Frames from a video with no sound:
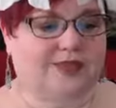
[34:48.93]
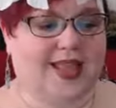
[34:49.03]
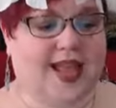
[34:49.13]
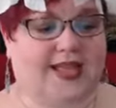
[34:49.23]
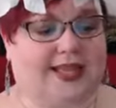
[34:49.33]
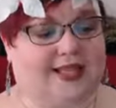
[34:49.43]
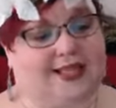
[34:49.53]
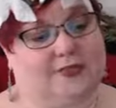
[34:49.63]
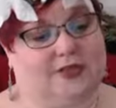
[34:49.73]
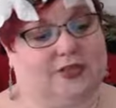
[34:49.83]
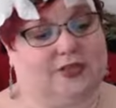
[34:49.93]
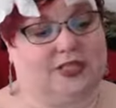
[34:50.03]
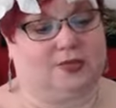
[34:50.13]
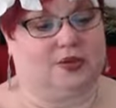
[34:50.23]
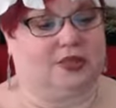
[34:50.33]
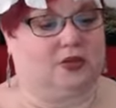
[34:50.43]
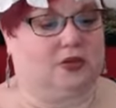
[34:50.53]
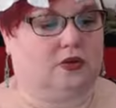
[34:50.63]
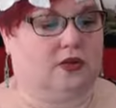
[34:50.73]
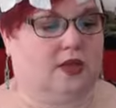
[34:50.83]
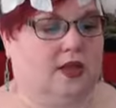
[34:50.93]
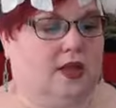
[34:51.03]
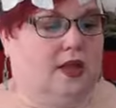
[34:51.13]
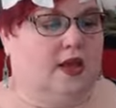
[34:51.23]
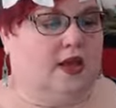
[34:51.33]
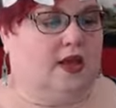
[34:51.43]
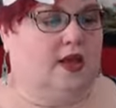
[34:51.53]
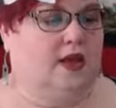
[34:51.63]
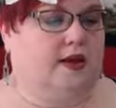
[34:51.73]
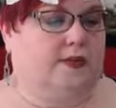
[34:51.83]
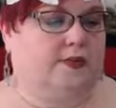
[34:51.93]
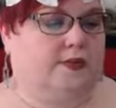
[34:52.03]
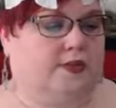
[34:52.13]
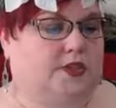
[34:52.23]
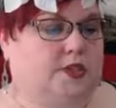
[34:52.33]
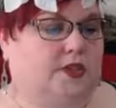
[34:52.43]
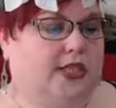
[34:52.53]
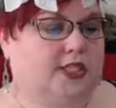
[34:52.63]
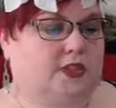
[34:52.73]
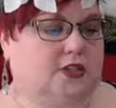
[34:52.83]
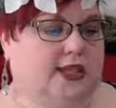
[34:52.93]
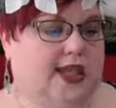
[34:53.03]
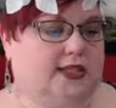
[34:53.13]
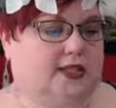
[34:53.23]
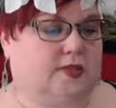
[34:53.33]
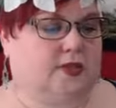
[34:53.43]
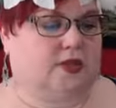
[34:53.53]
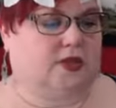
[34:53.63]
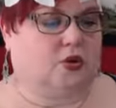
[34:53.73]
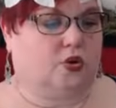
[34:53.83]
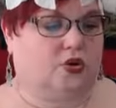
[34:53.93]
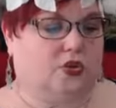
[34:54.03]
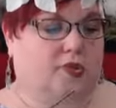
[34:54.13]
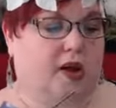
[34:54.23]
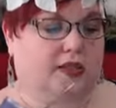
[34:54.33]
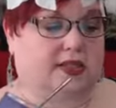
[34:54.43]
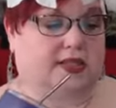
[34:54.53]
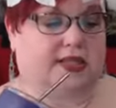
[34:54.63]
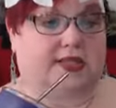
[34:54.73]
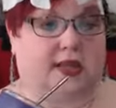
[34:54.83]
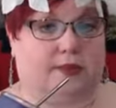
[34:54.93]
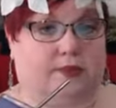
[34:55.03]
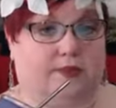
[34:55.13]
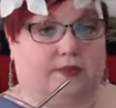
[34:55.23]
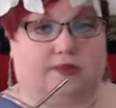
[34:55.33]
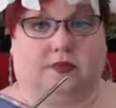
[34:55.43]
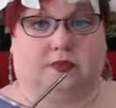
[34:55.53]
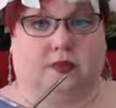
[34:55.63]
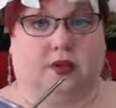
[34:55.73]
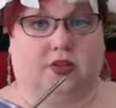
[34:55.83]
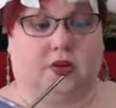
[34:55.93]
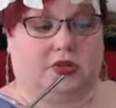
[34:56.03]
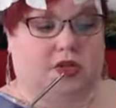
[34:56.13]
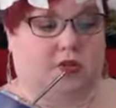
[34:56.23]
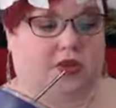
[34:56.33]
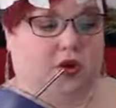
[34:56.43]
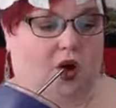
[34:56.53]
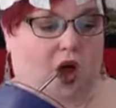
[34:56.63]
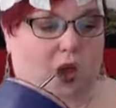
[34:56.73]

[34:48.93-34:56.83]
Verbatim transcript: I like him too. He's pretty cool. Um, so let's look at some of the correspondences that are associated with Yule.